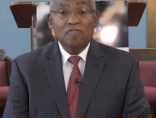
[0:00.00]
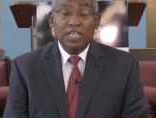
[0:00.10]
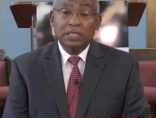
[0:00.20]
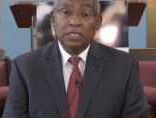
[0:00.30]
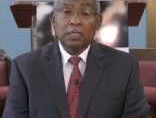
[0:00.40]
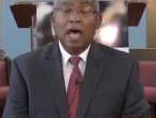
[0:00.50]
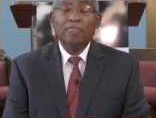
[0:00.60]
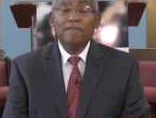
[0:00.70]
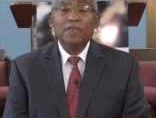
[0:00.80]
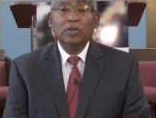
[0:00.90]
This is
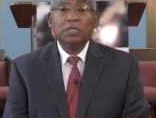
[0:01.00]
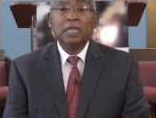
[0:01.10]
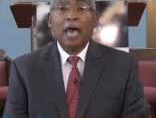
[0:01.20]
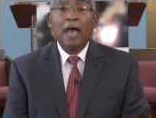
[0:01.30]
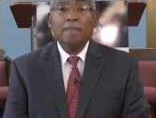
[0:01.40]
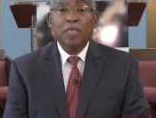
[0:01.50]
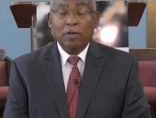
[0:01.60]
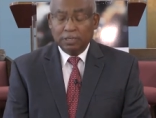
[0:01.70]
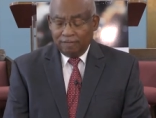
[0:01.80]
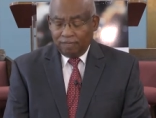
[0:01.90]
not the first time
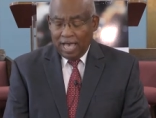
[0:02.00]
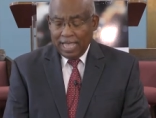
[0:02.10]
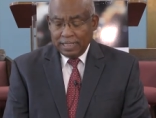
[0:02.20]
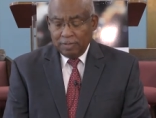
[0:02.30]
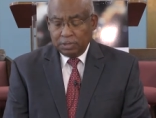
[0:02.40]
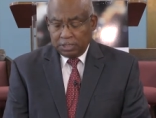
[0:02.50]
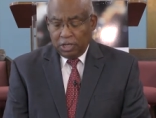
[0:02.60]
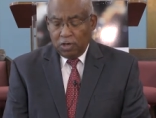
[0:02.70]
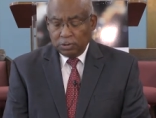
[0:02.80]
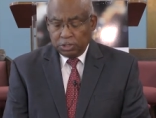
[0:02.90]
they were to find
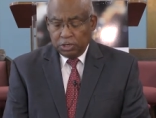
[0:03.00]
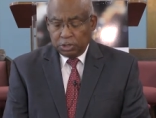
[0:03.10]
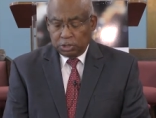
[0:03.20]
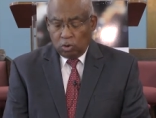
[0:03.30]
themselves in a